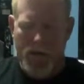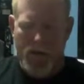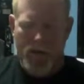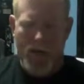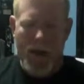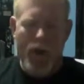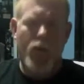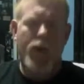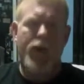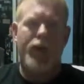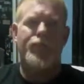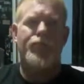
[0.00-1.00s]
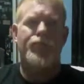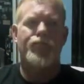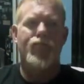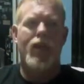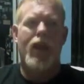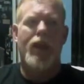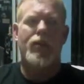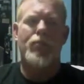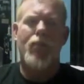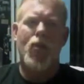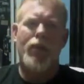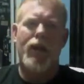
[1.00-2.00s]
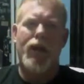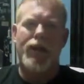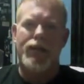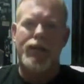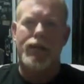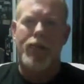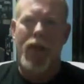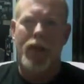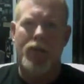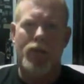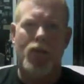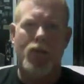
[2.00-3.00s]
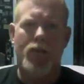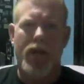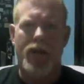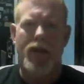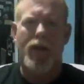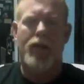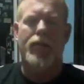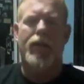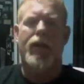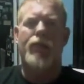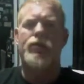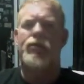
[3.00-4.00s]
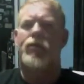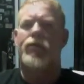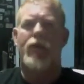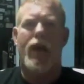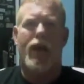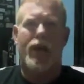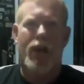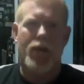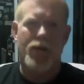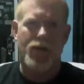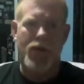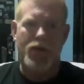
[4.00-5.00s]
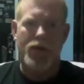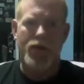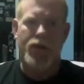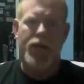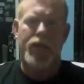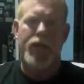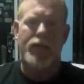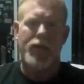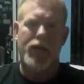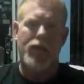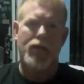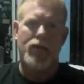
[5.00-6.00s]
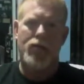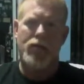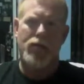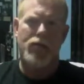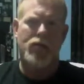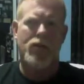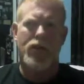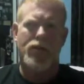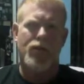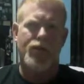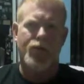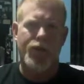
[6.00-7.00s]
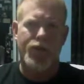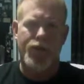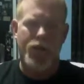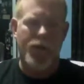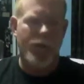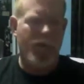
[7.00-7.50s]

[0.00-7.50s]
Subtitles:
Right when, at the moment I was told by the doctor that I was so fat that I was on the verge of getting diabetes. This is like 6 weeks ago.